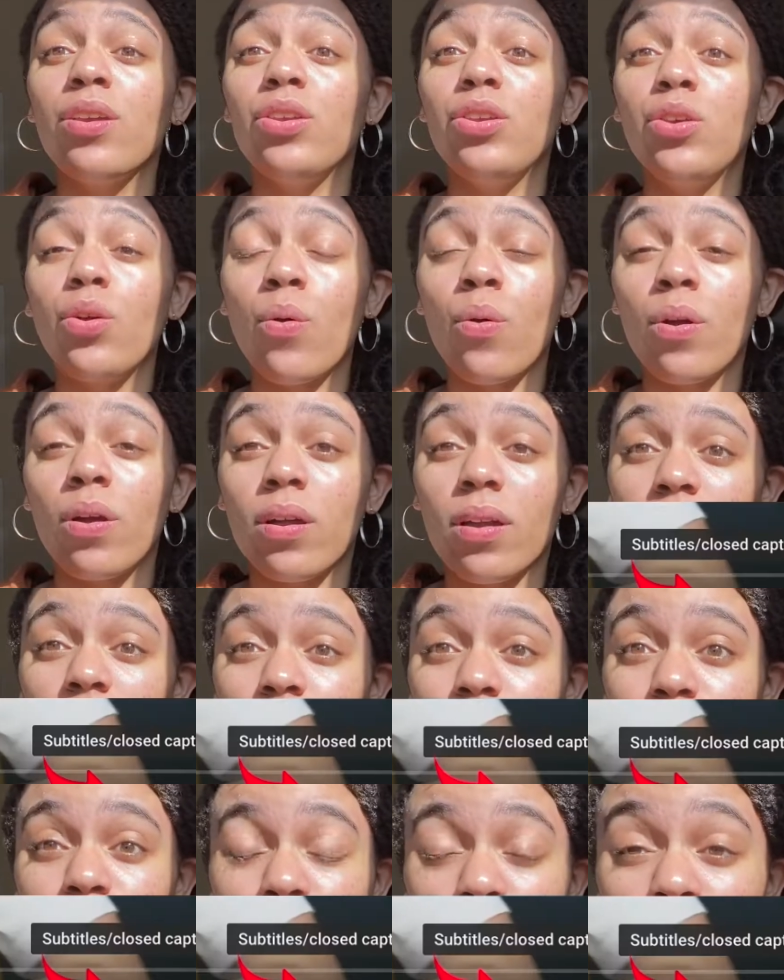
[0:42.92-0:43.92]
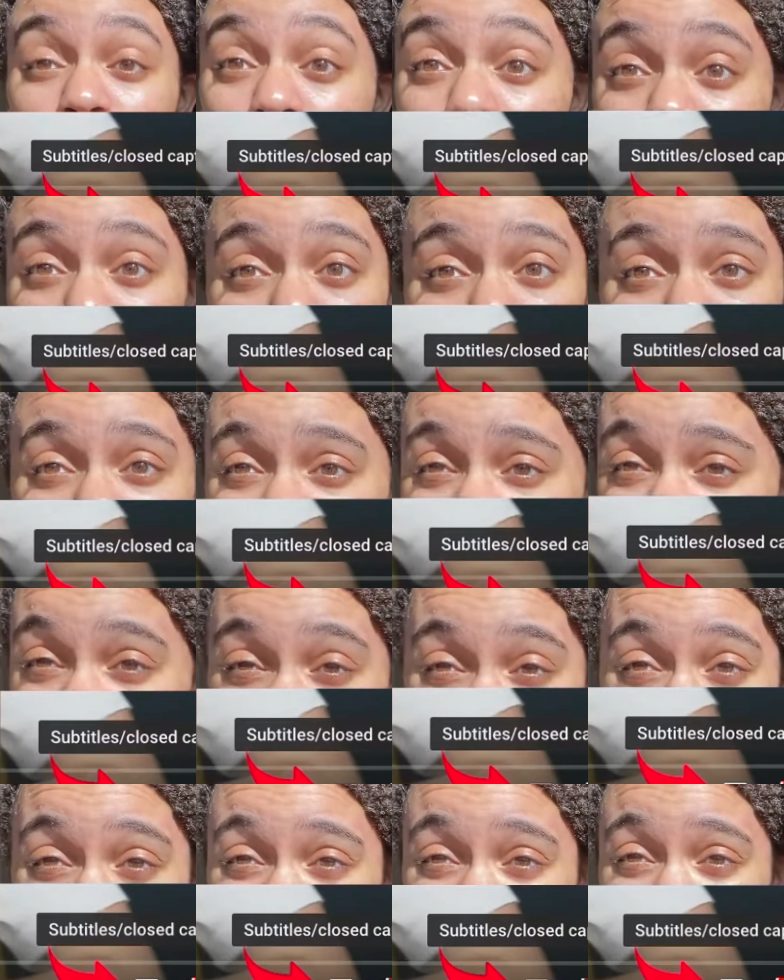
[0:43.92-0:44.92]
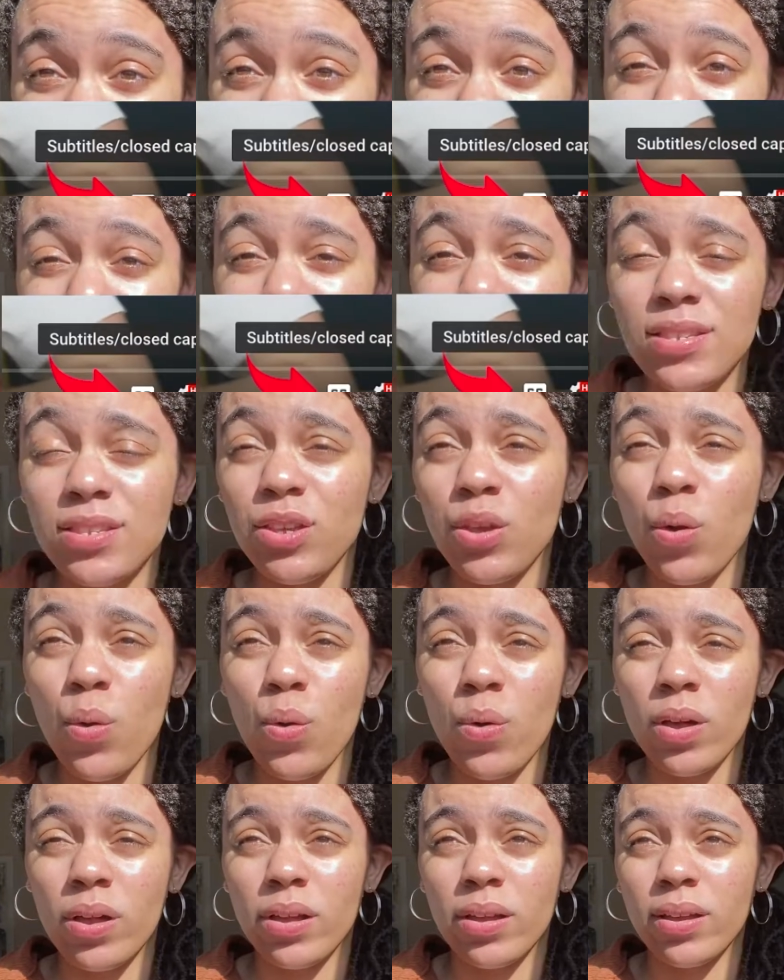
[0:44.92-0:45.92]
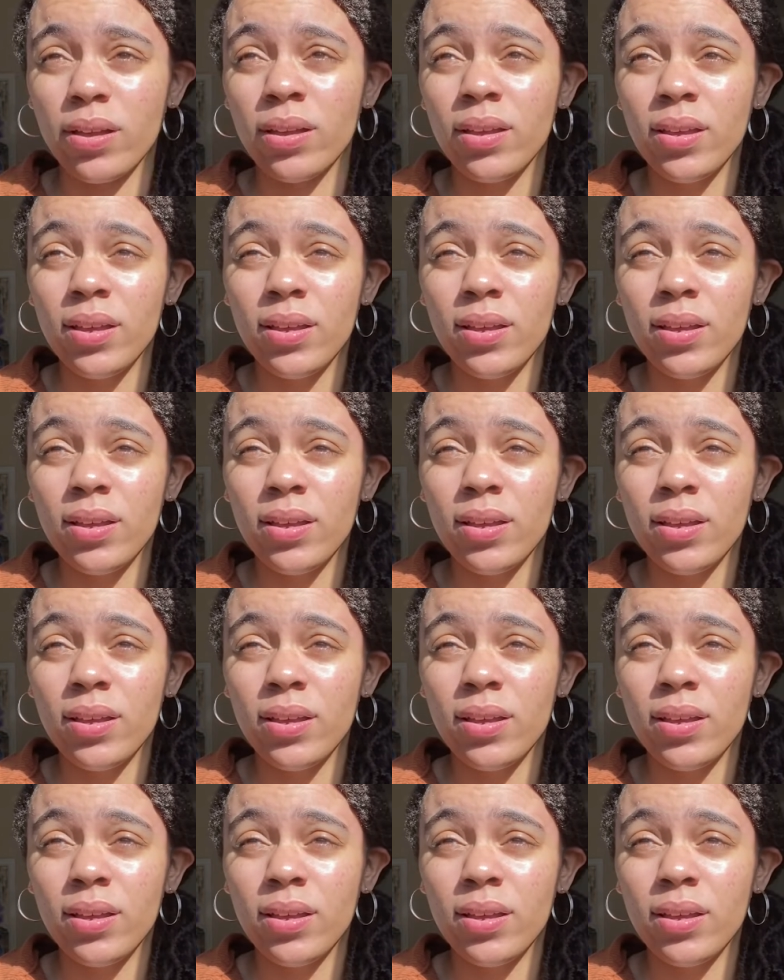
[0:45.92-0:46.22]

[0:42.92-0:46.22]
your closed captions, your